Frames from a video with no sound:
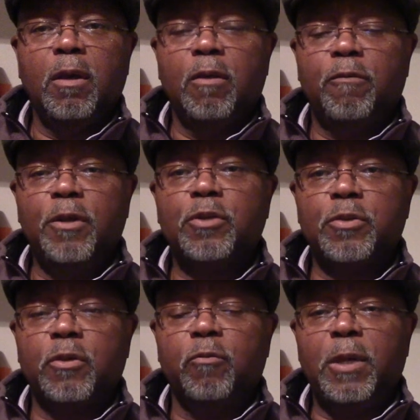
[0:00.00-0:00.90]

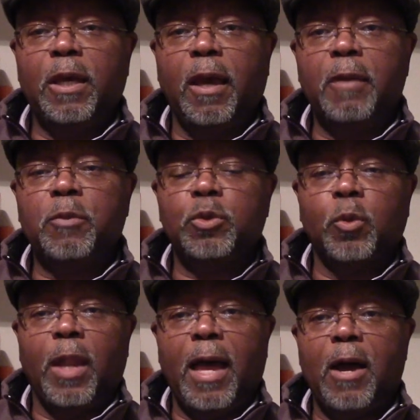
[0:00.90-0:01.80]
features of being able
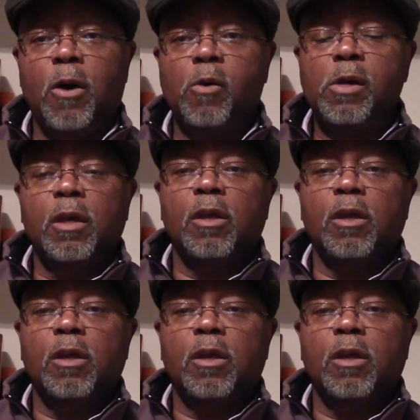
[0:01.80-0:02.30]
to allow